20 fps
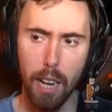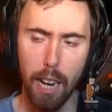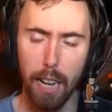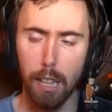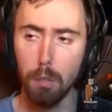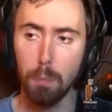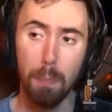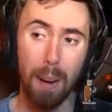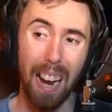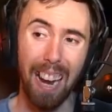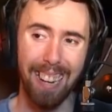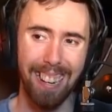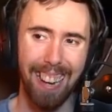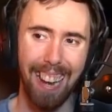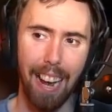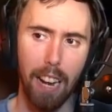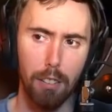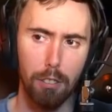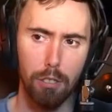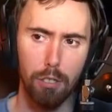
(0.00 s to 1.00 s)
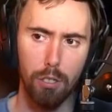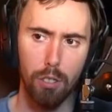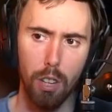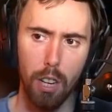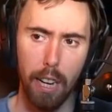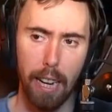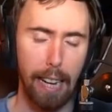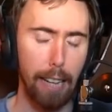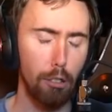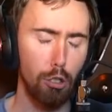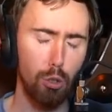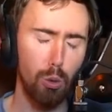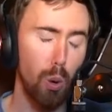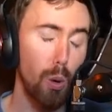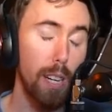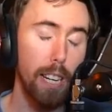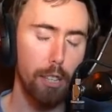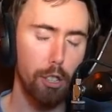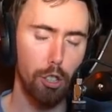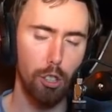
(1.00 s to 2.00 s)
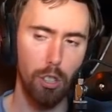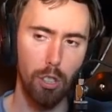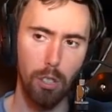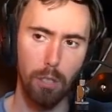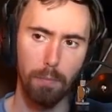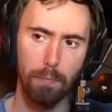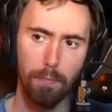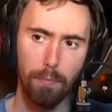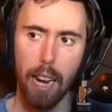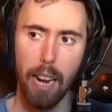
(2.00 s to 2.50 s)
It's badass. It's traditional.